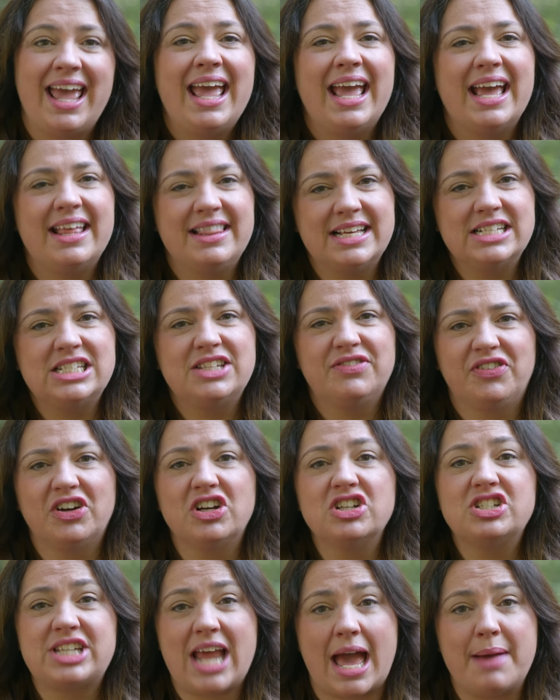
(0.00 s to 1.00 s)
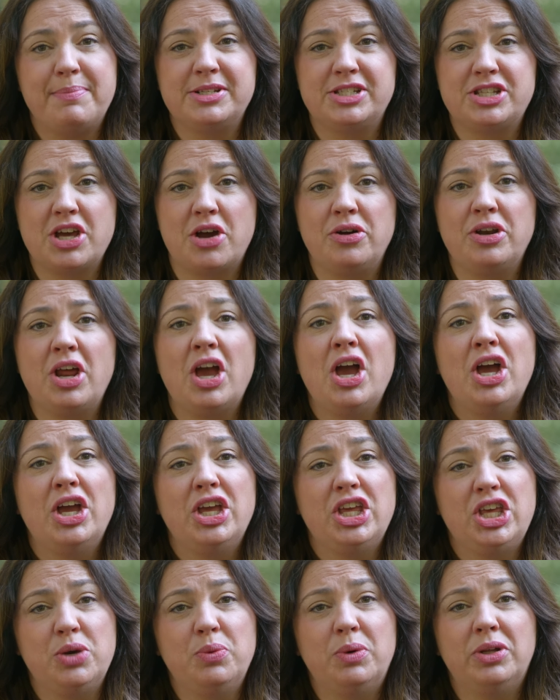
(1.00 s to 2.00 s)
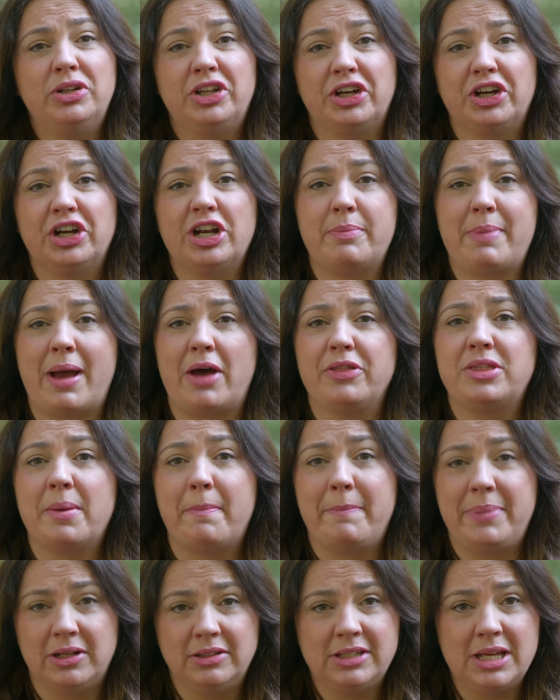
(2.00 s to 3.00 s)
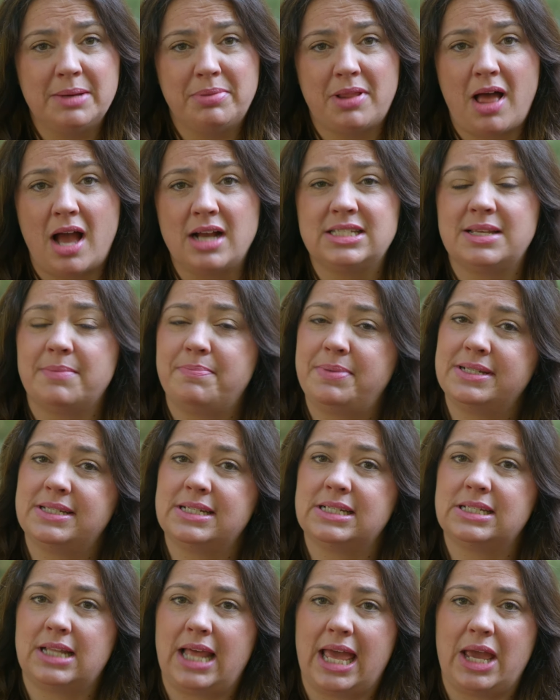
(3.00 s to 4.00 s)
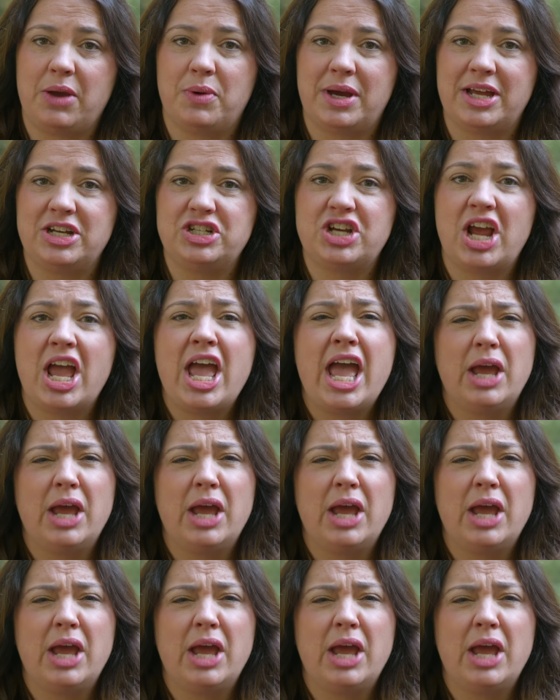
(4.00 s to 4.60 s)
In this first episode, you will learn about the building blocks of business language